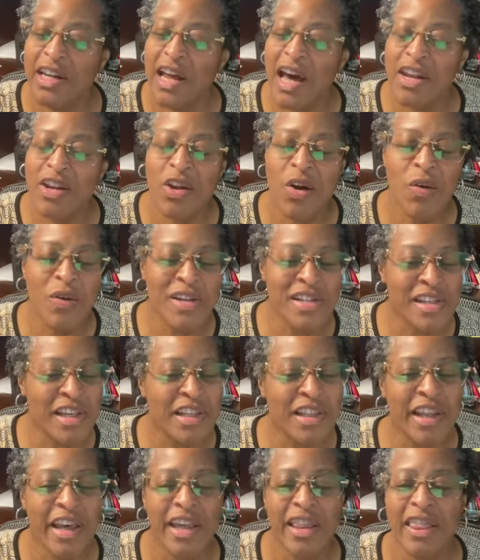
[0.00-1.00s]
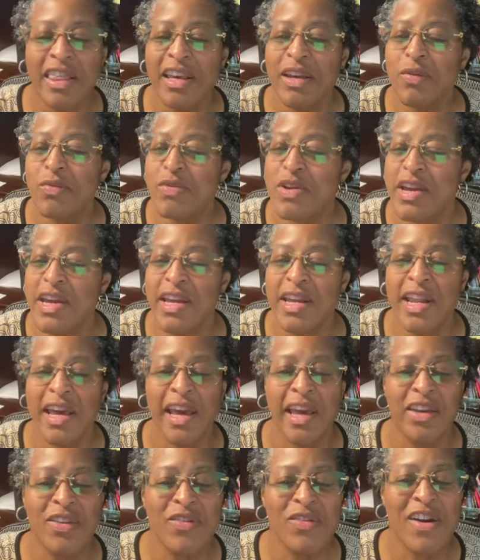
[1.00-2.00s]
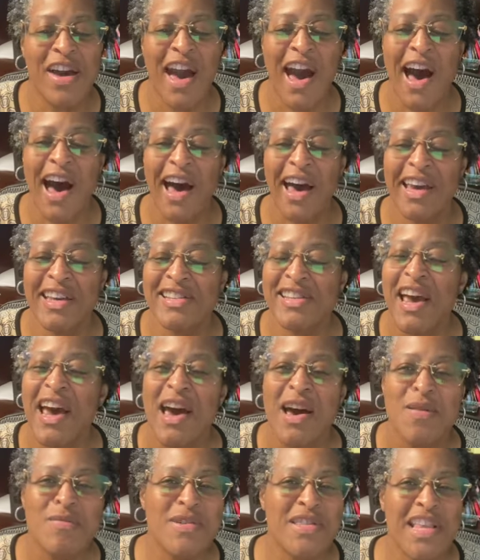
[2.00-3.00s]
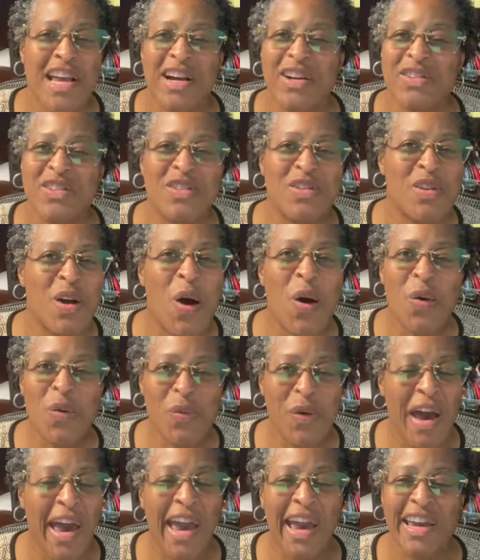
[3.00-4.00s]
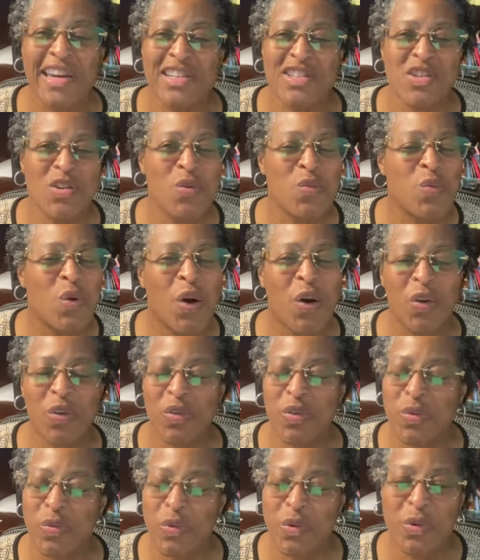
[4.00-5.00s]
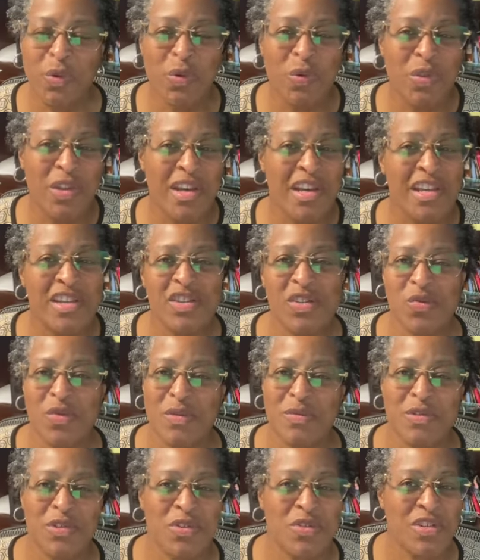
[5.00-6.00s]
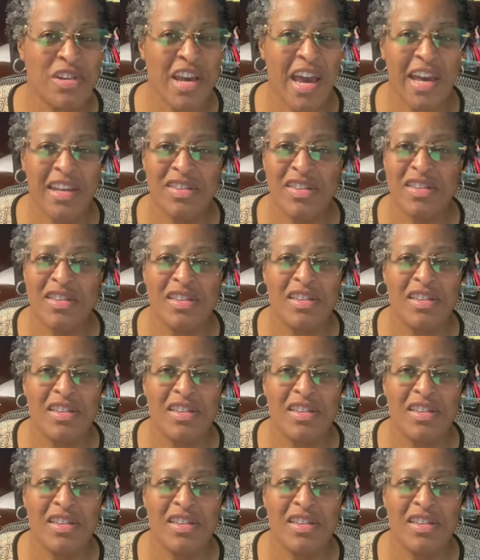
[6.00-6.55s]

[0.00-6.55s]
I know it's a lengthy reading, you guys, but there's no way to work through these scripture texts